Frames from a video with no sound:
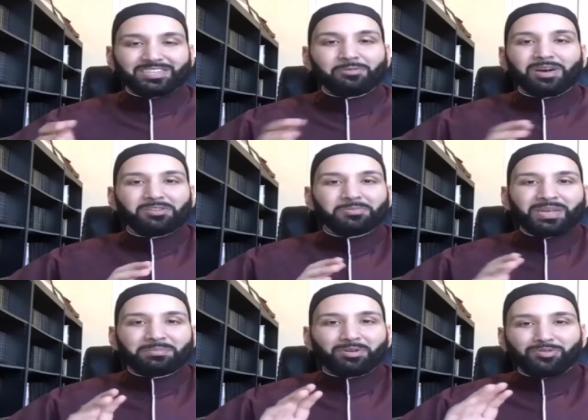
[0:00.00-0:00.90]
so whether
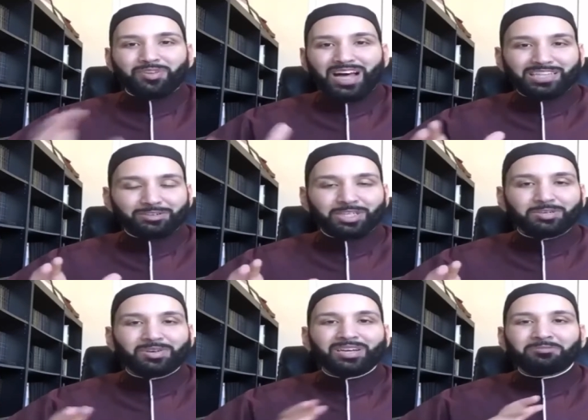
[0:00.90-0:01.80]
people follow
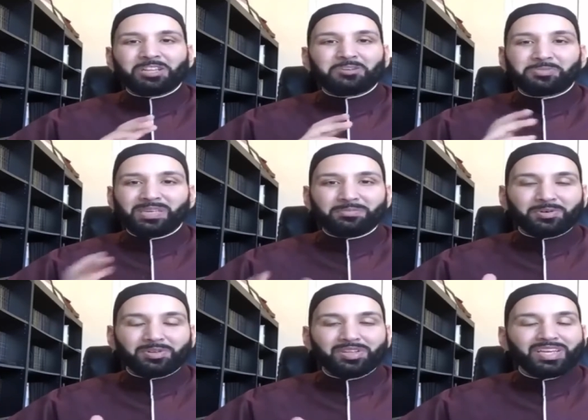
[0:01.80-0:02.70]
you and whether
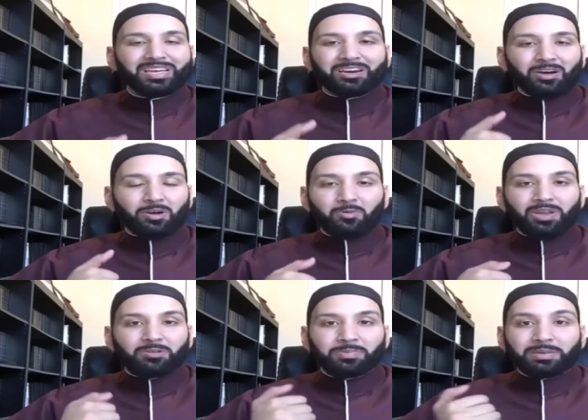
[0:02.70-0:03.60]
people or, or,
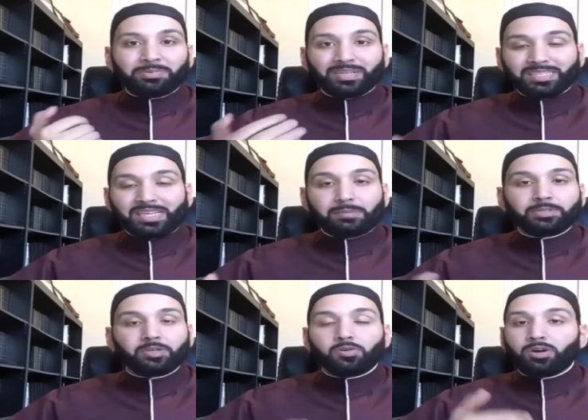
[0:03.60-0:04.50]
whether people
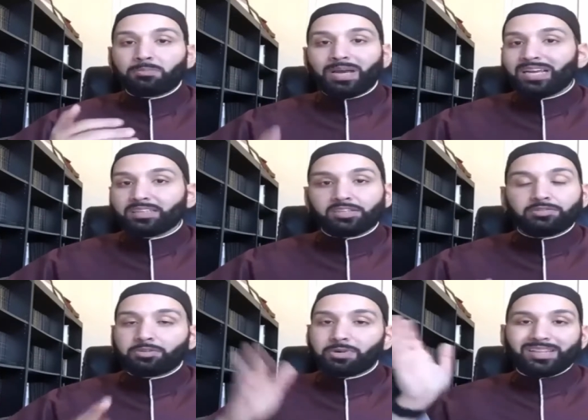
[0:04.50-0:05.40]
accept you or abandon
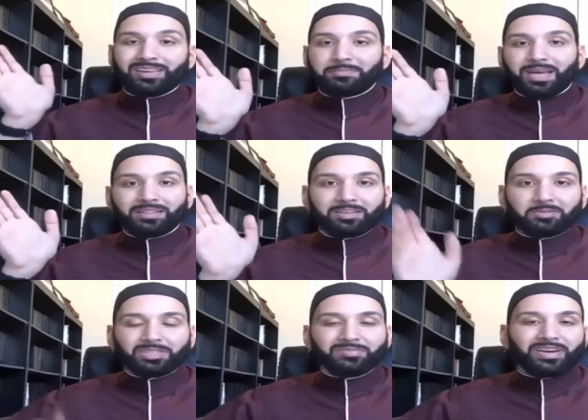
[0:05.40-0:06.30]
you the way they abandoned
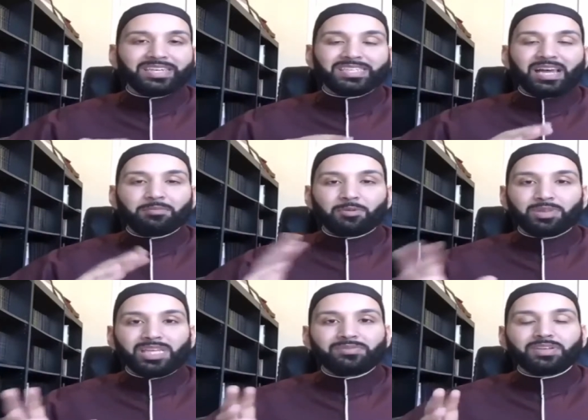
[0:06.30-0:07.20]
Yusuf Islam or
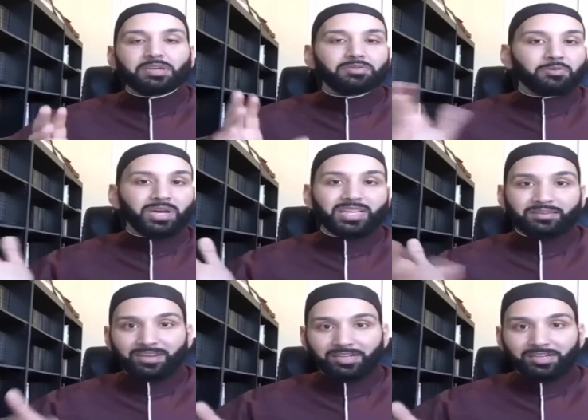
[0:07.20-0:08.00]
believe in you the way they